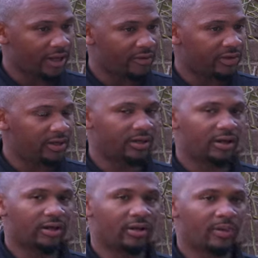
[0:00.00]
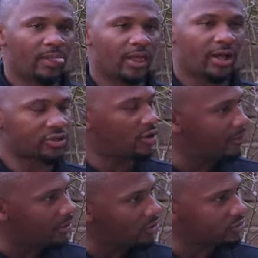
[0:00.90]
heavy, and I saw a
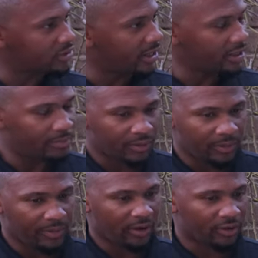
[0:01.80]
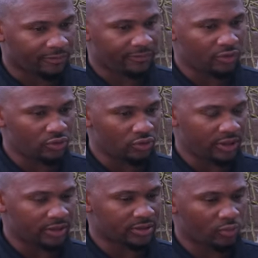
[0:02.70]
post that he paired a food
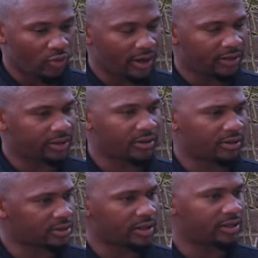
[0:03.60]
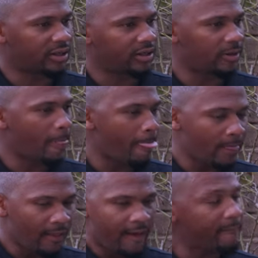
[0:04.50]
and some wine together. I said, Ken,
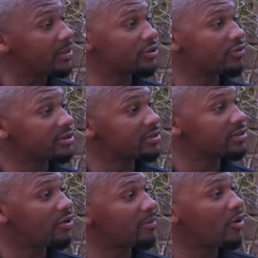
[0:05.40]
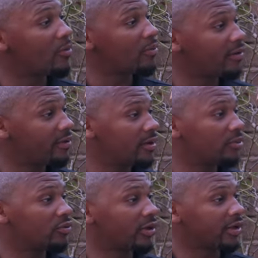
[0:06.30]
I'm interested in starting my own private
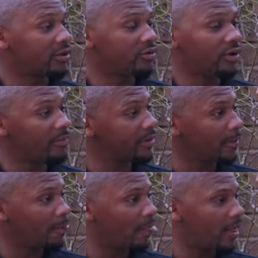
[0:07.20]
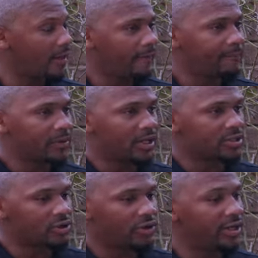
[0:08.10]
label. Can you help me? And
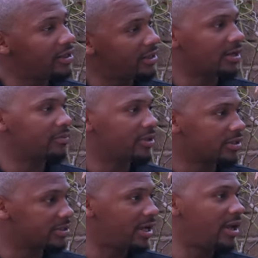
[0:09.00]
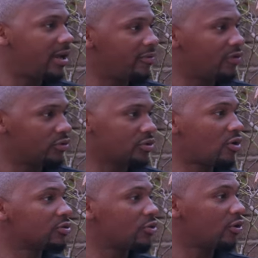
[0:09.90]
so he connected me to Dave, who was
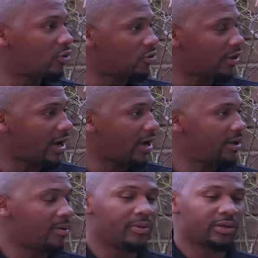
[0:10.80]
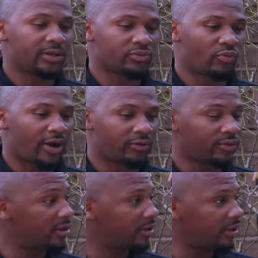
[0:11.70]
also a local guy, but his
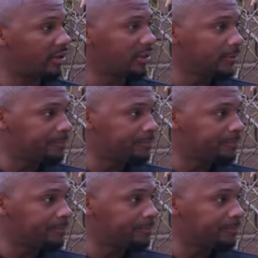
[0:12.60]
winery, again,